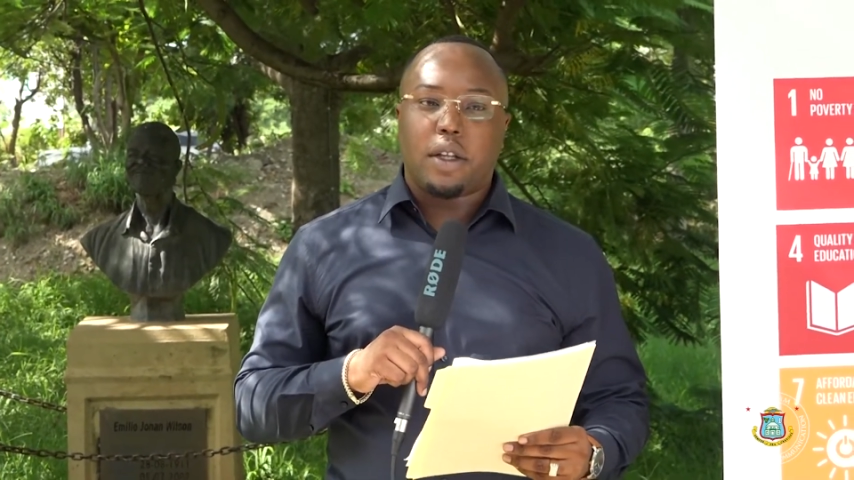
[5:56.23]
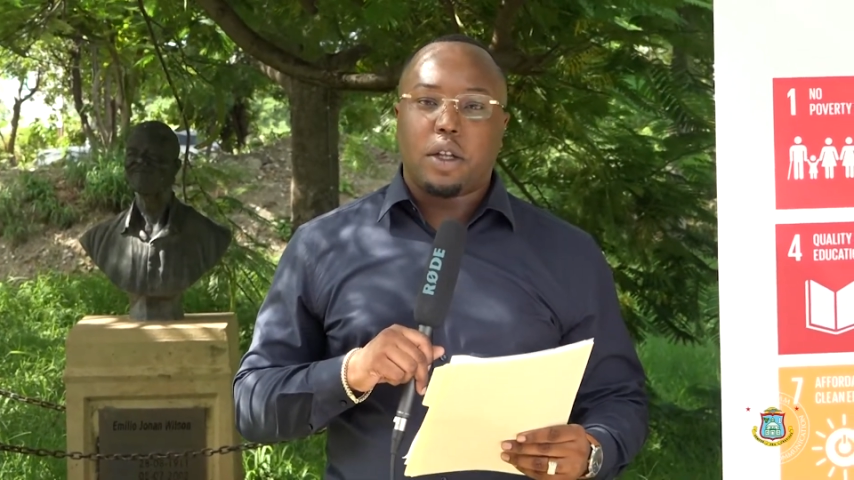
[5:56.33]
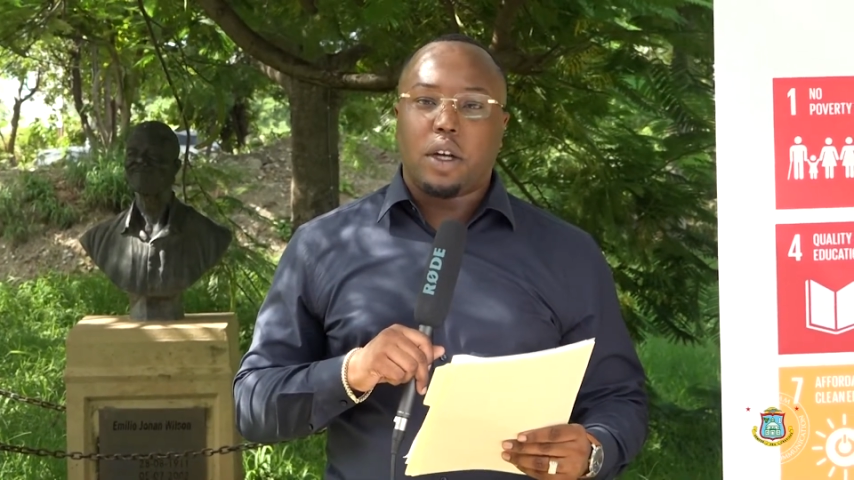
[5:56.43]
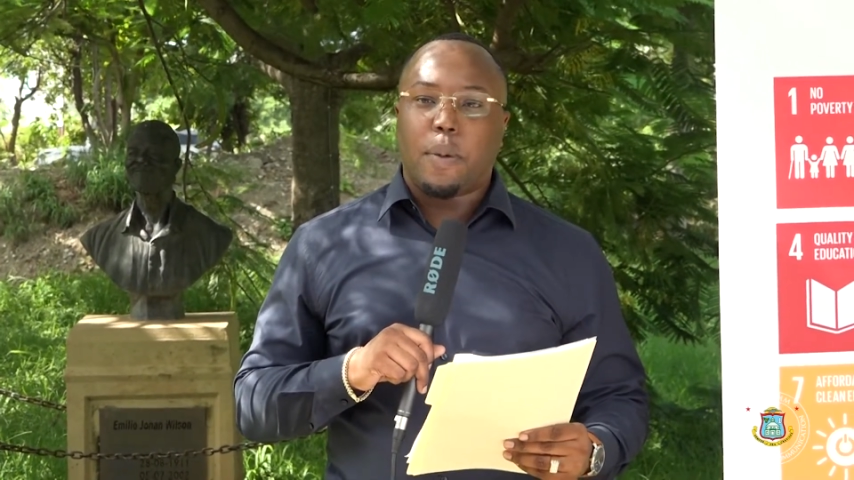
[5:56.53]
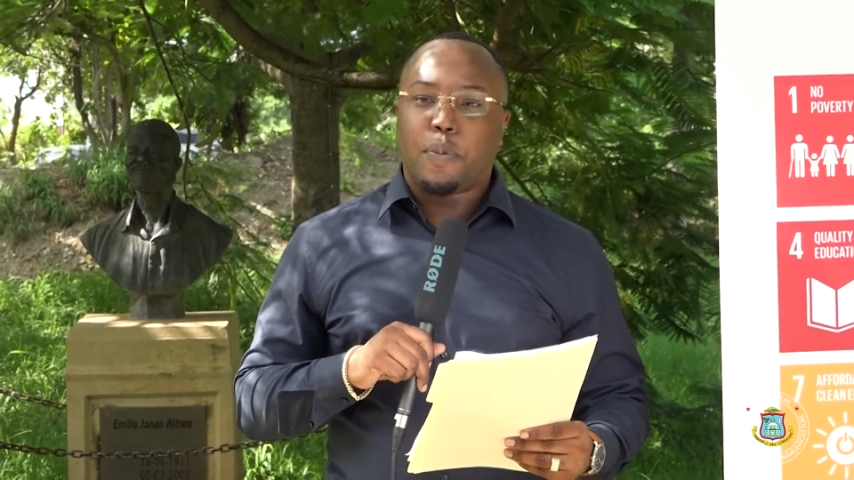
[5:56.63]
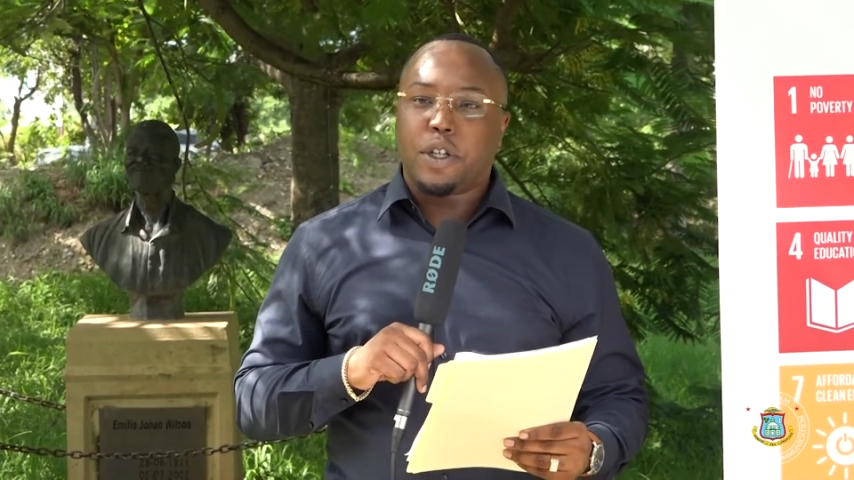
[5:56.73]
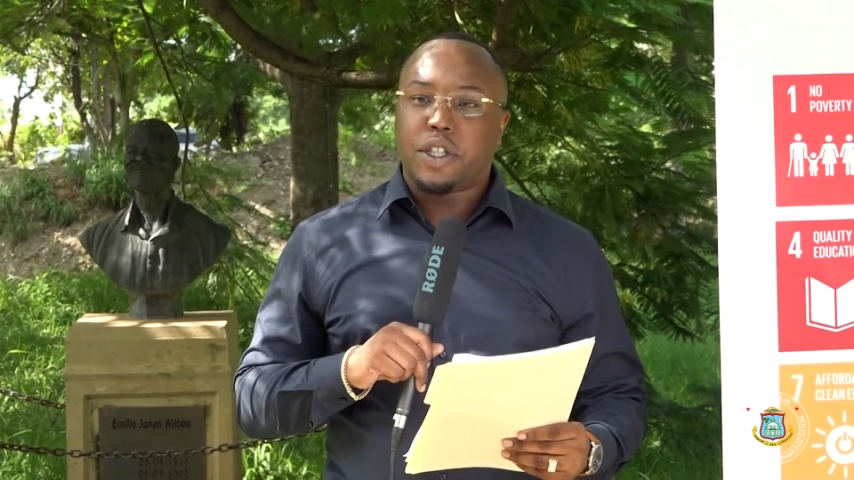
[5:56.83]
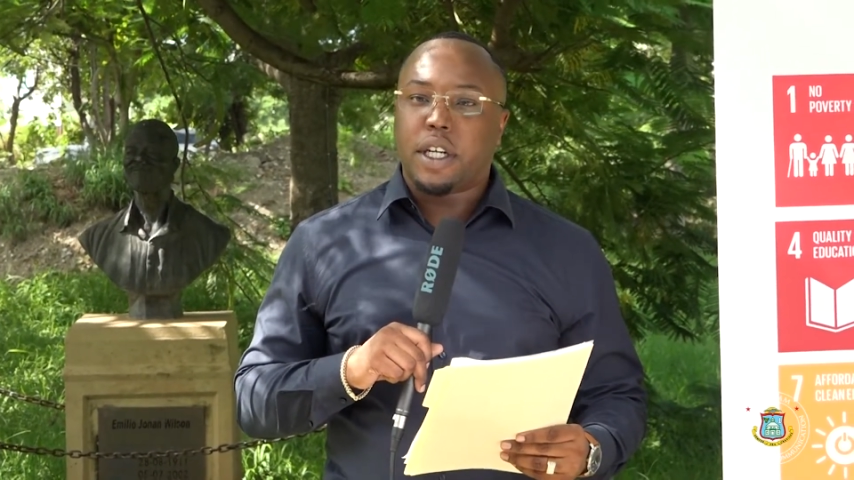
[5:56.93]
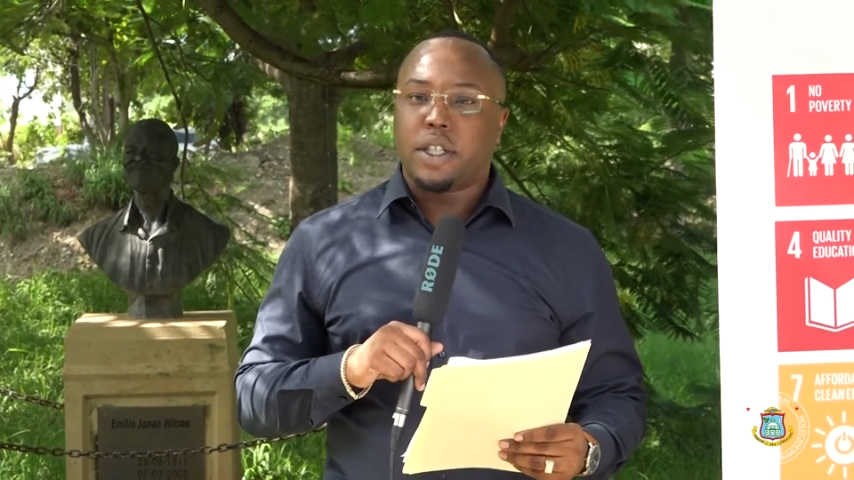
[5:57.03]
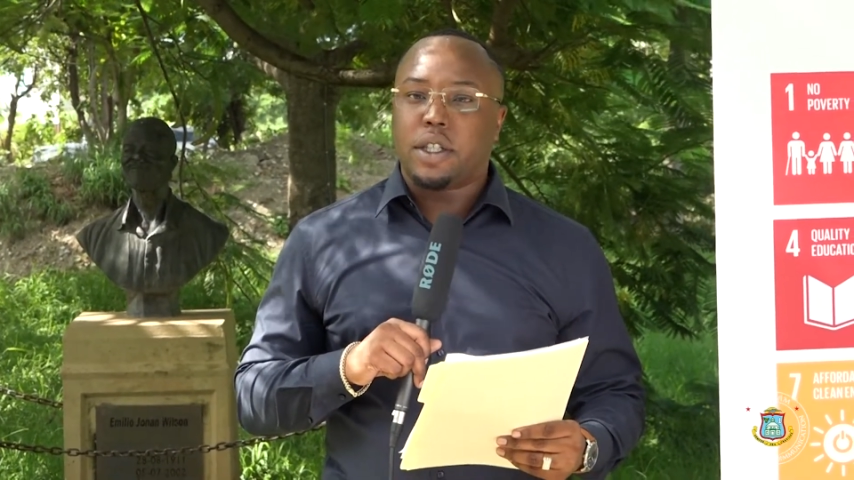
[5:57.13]
the
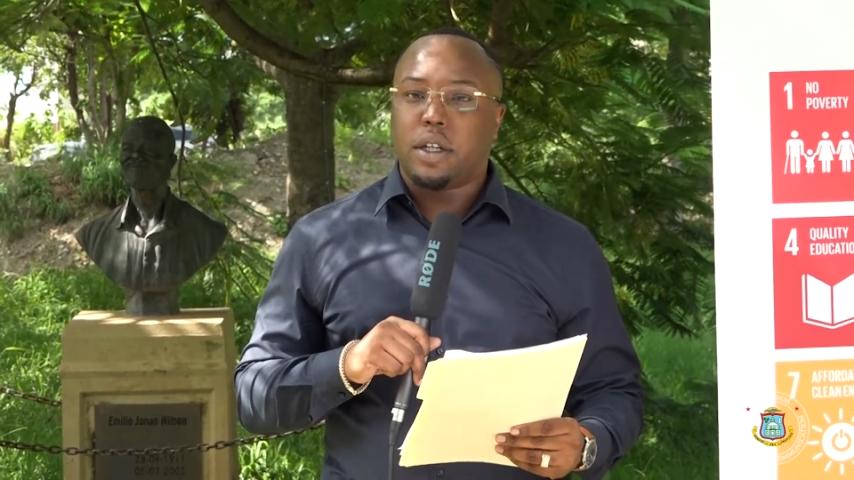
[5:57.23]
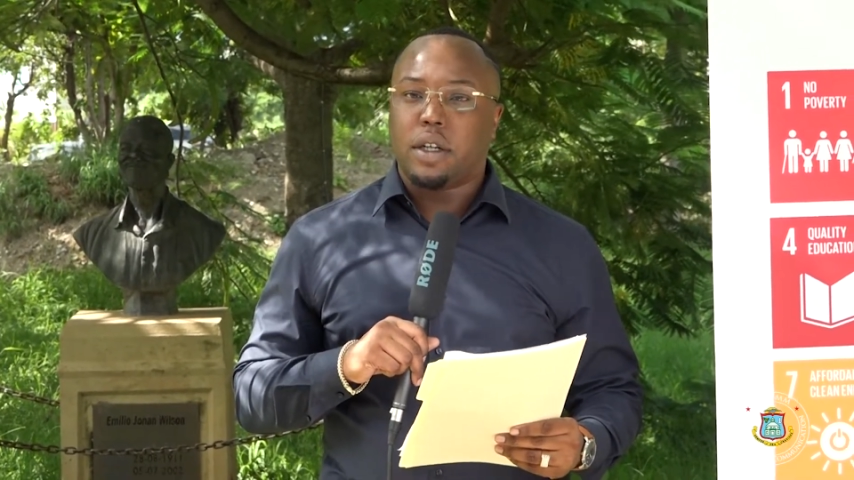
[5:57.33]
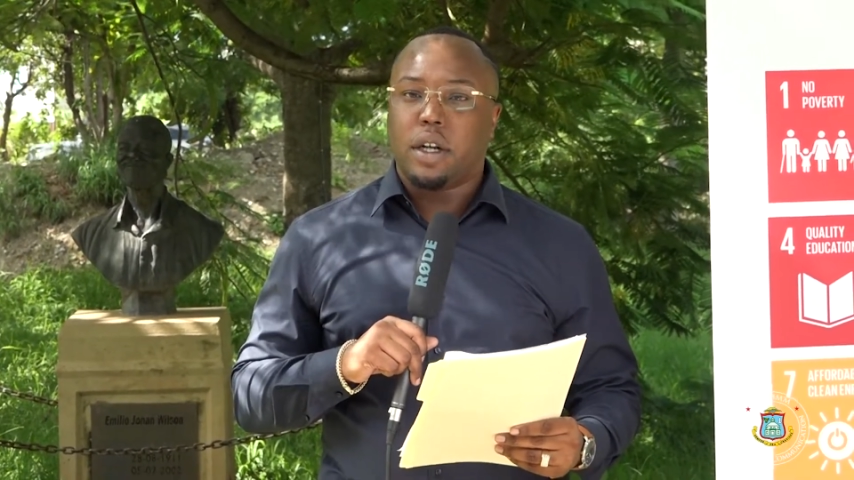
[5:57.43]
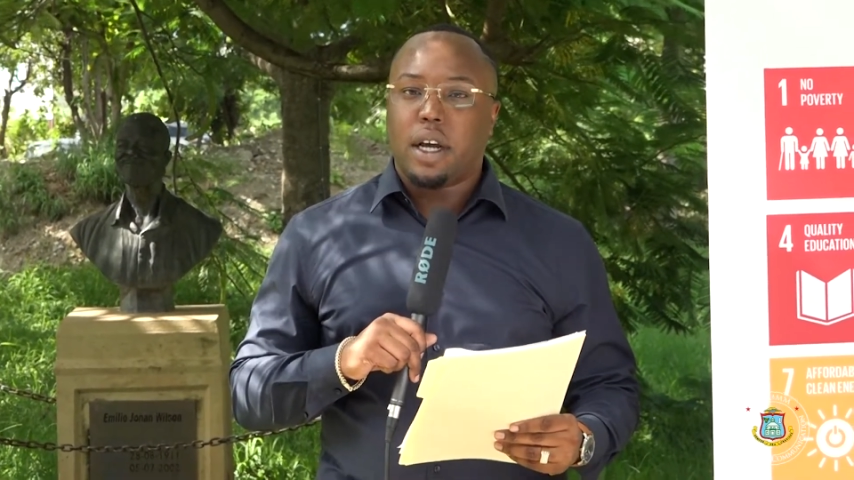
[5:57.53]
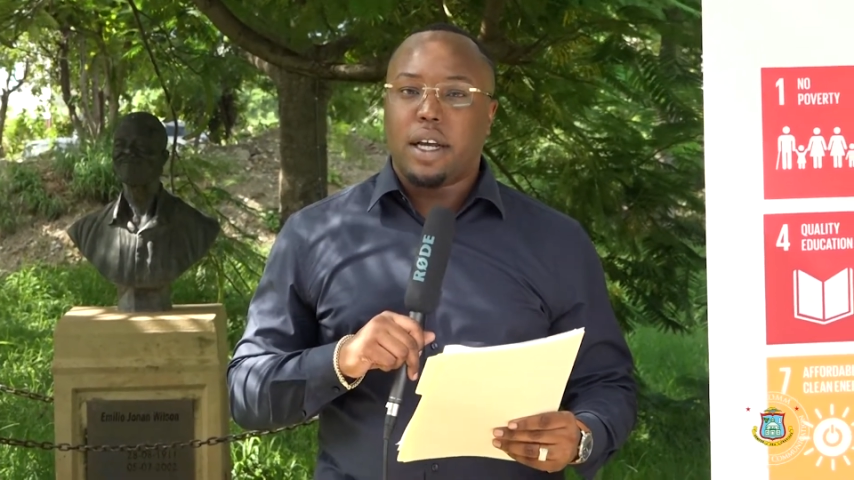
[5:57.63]
appreciation